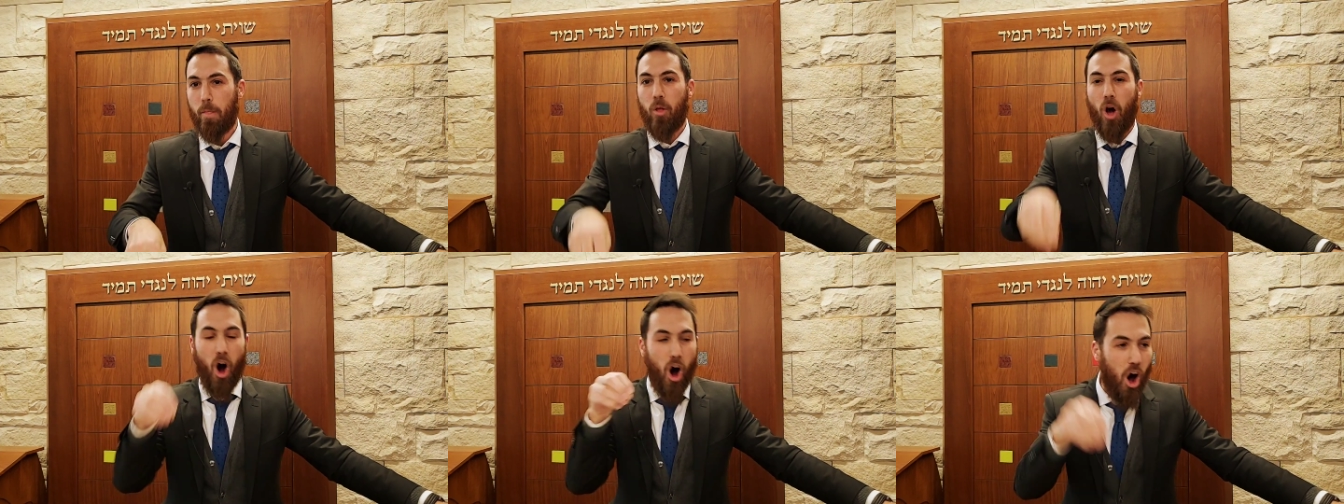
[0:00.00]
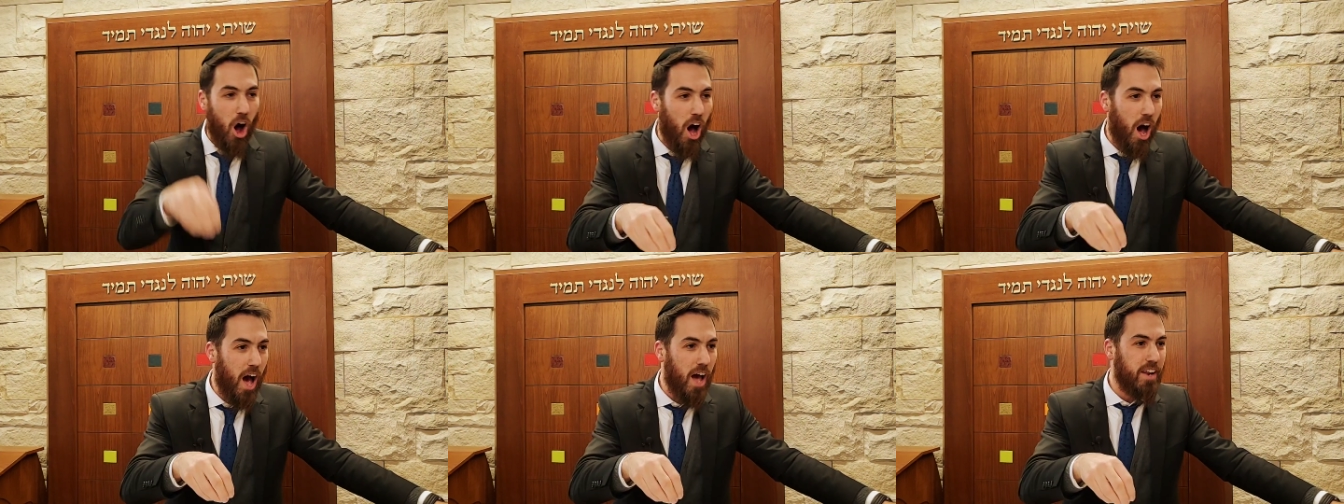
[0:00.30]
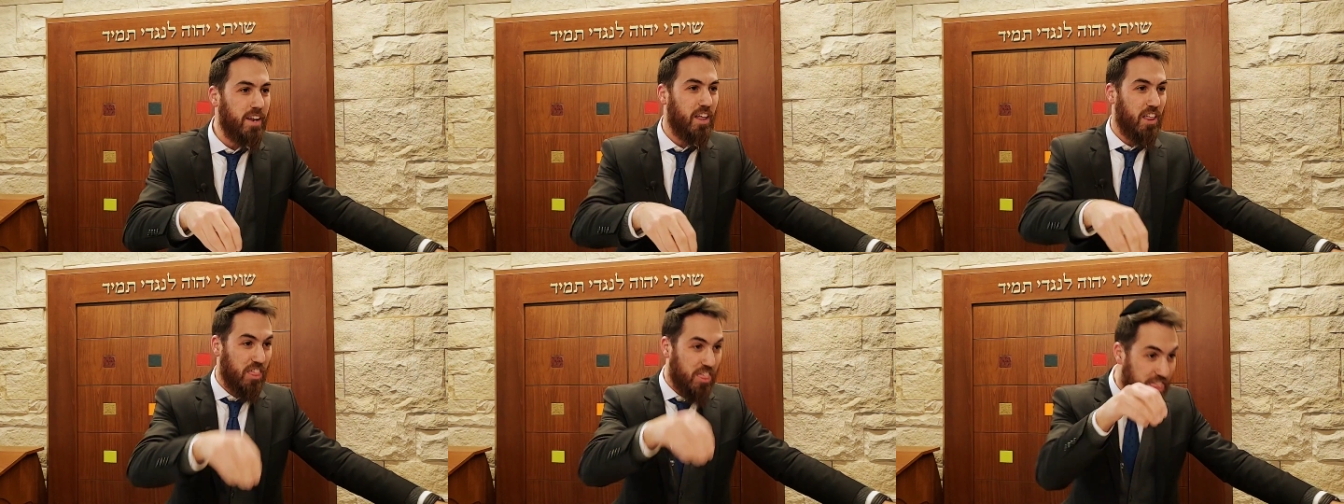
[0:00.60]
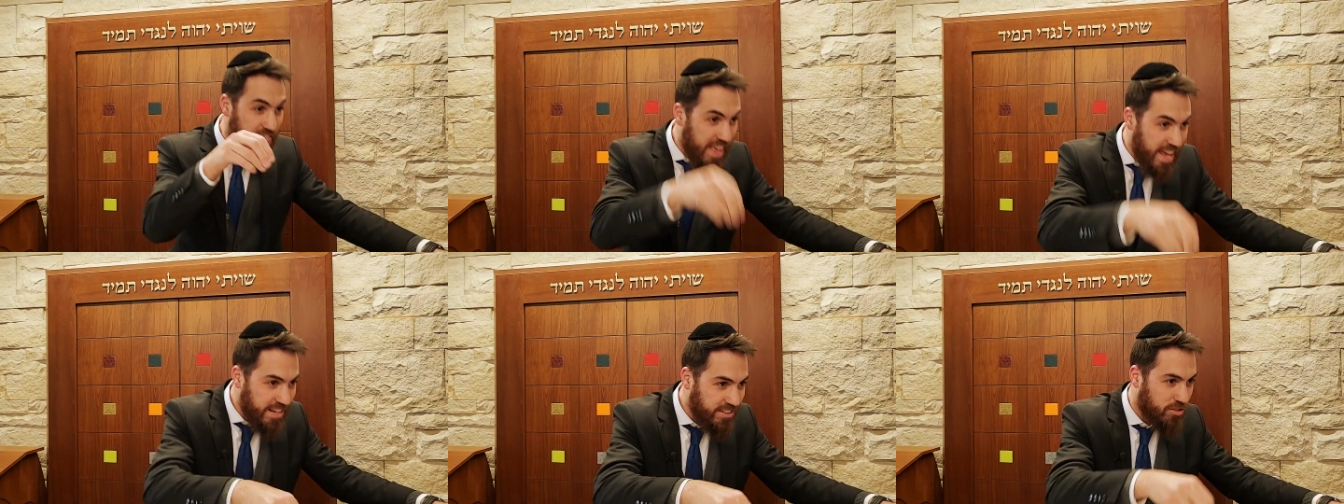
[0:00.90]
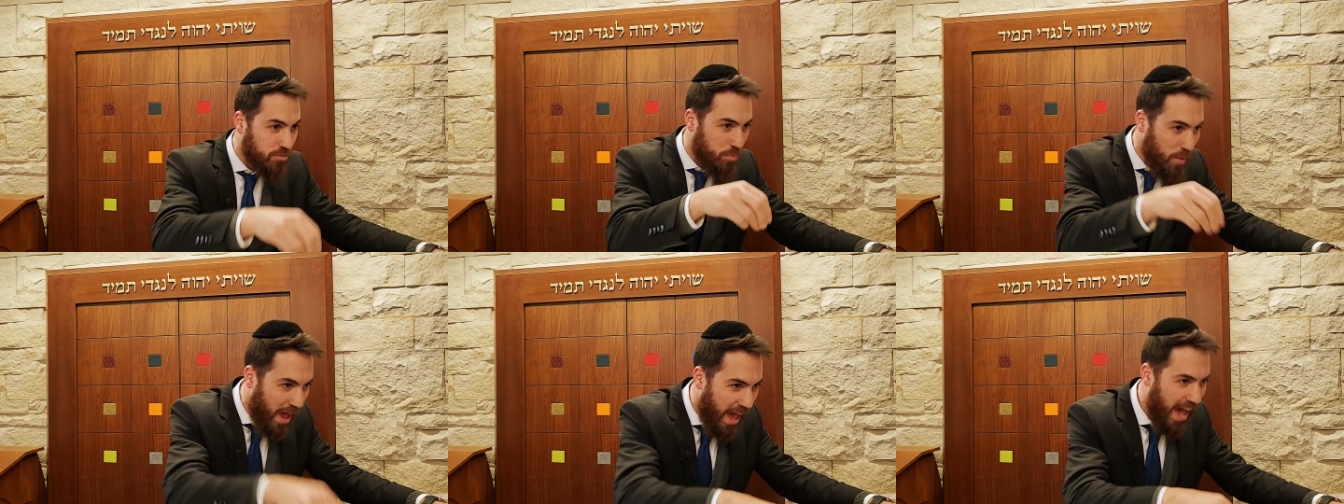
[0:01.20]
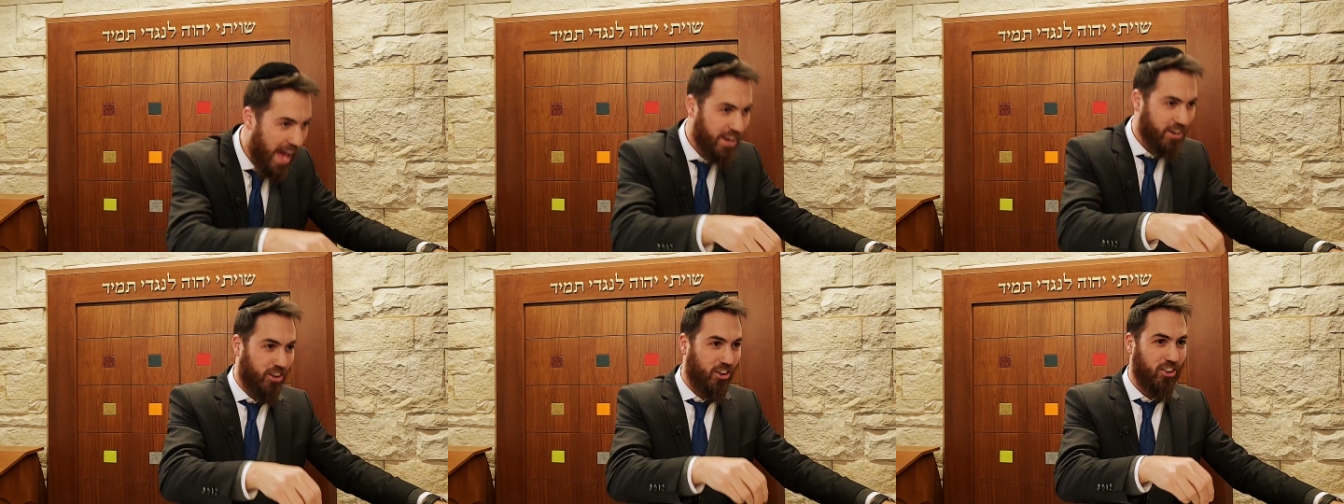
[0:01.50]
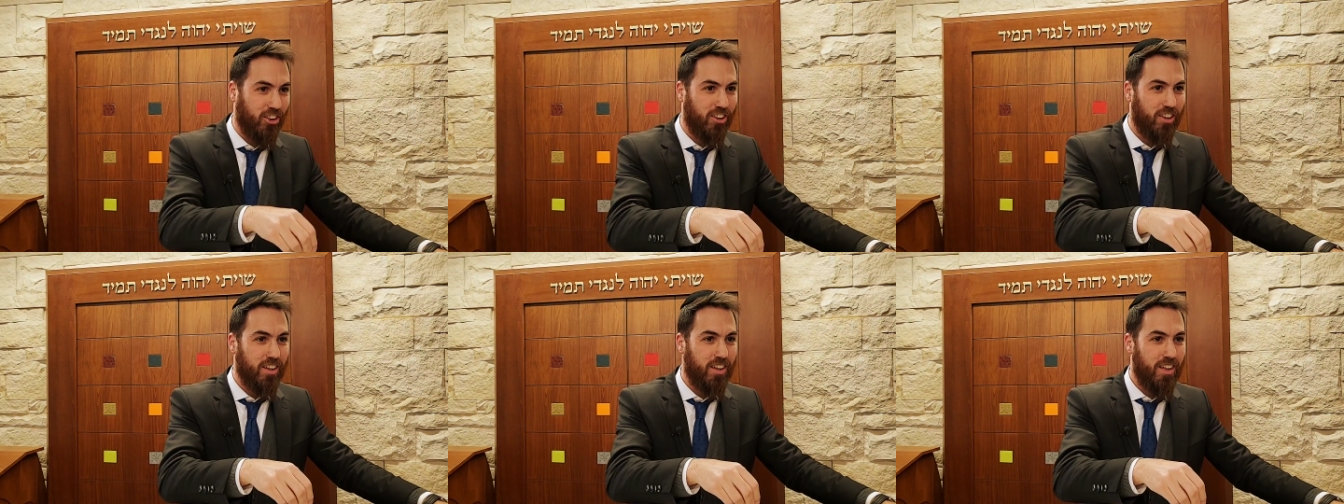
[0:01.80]
on this
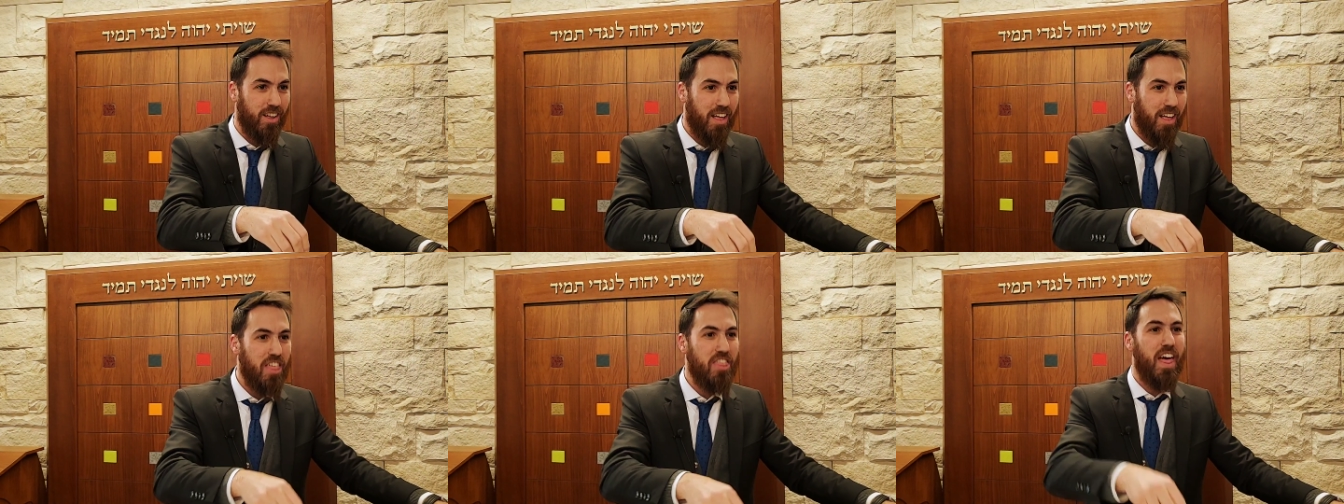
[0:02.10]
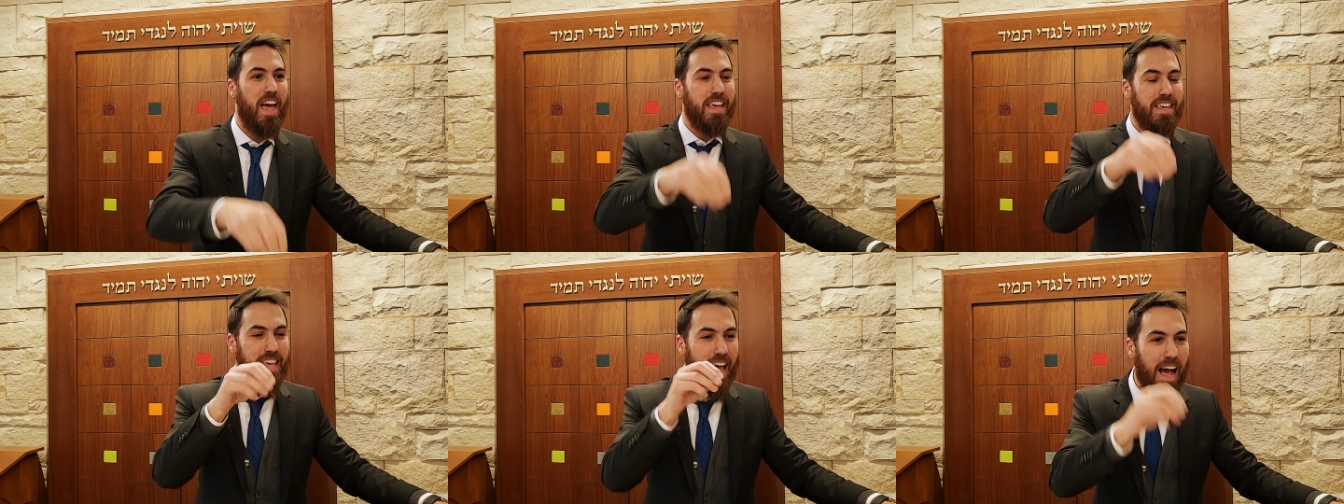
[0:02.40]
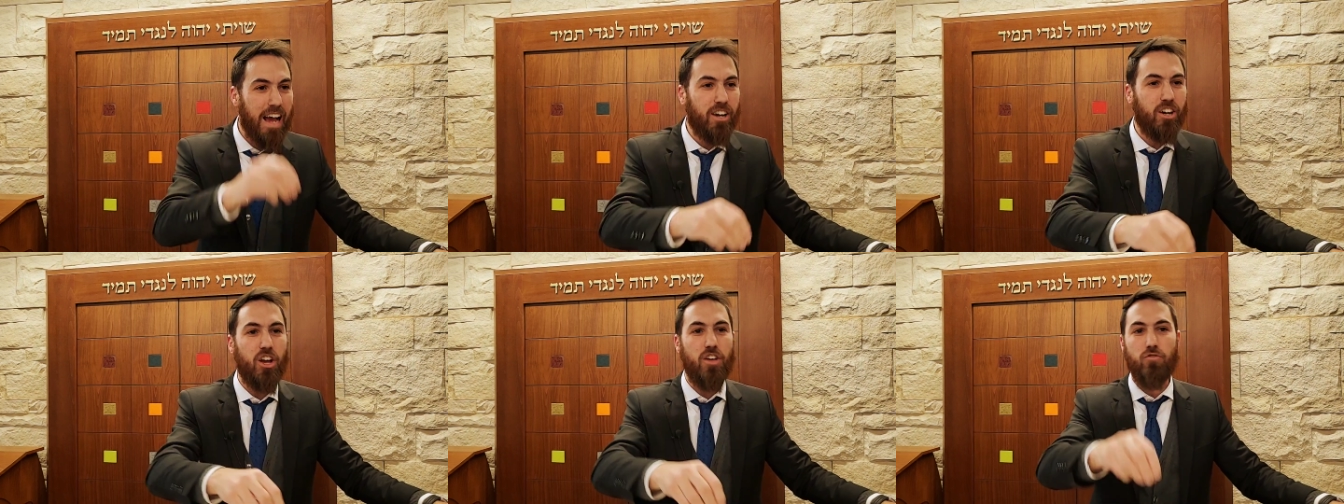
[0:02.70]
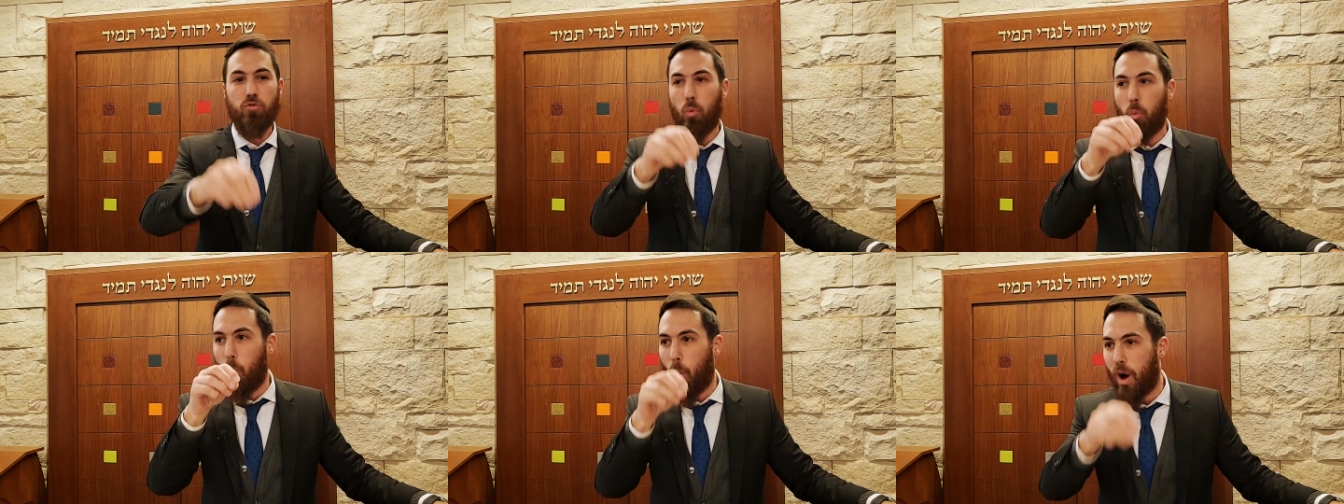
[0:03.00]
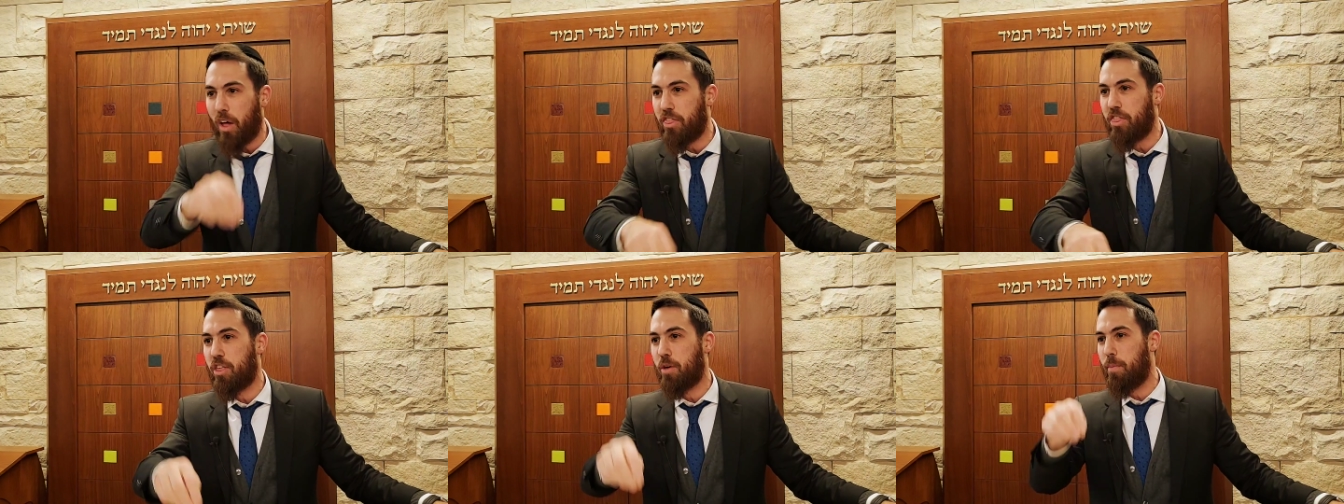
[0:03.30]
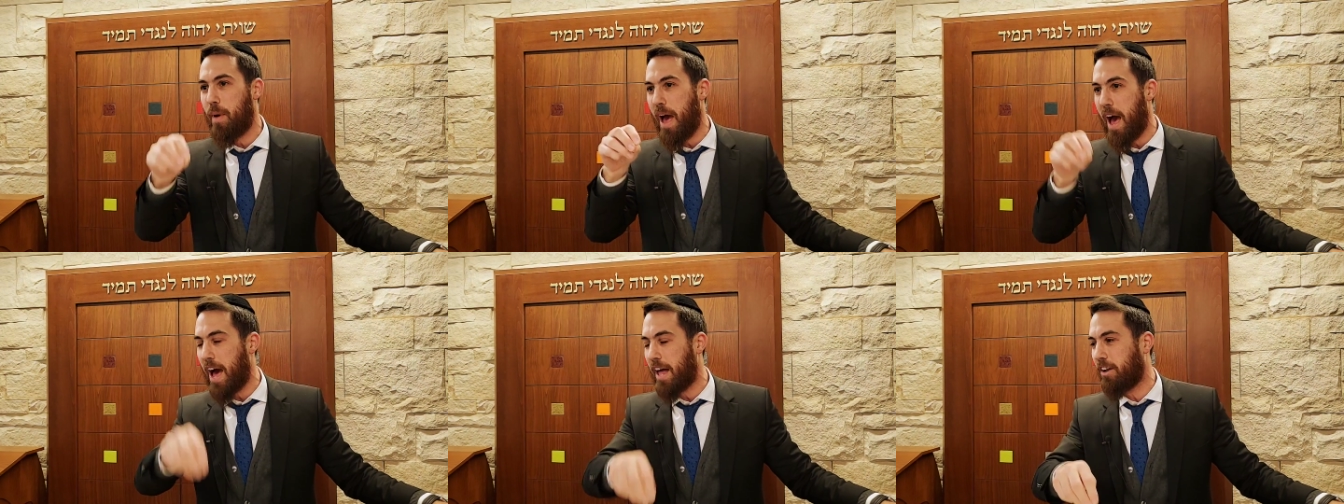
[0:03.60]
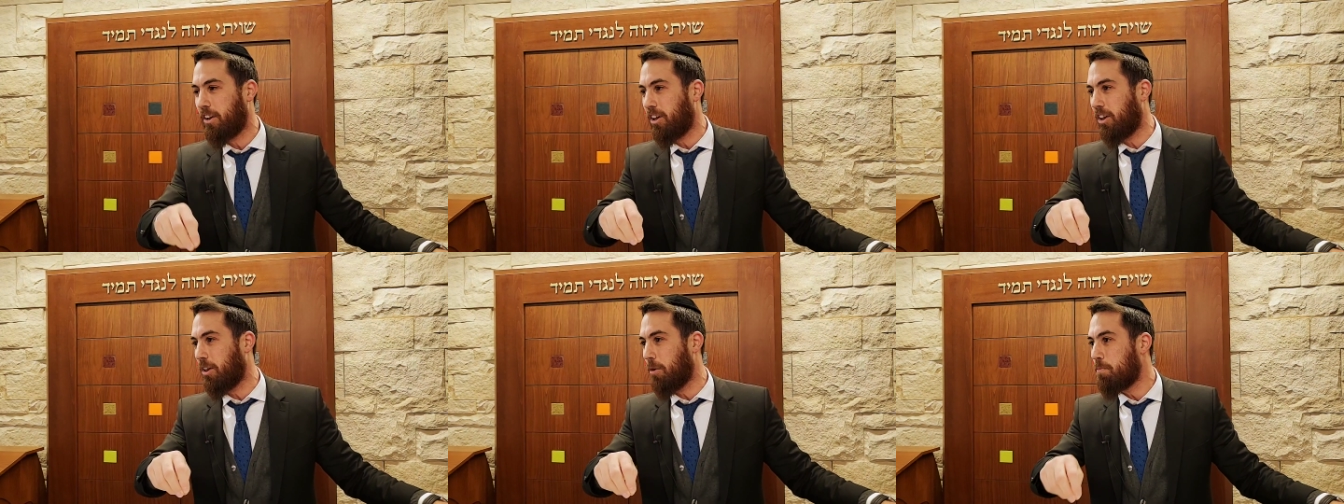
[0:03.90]
battle that Yaakov won the
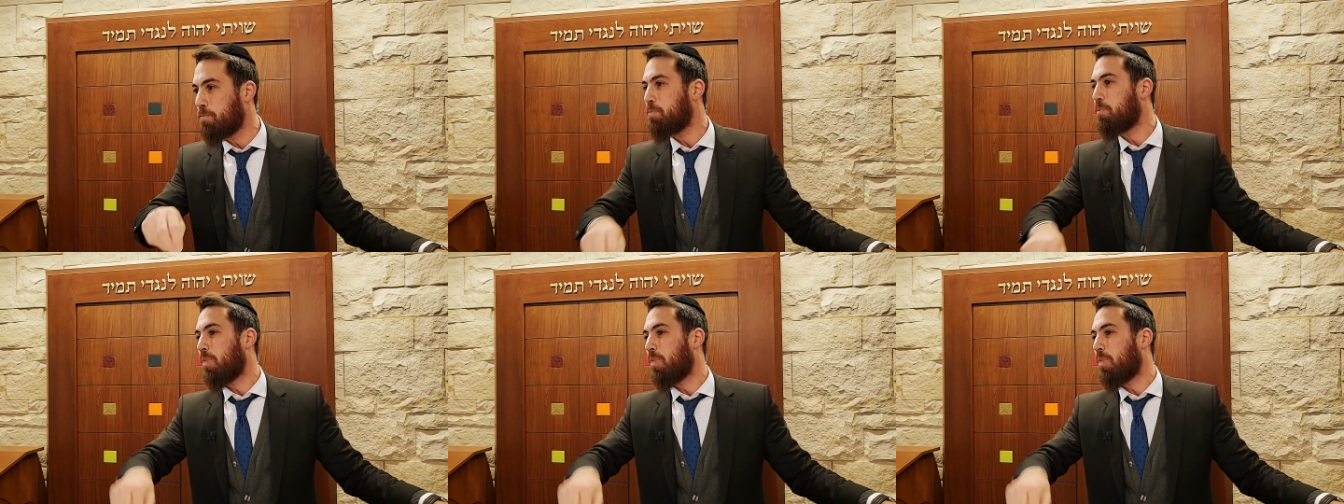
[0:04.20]
battle.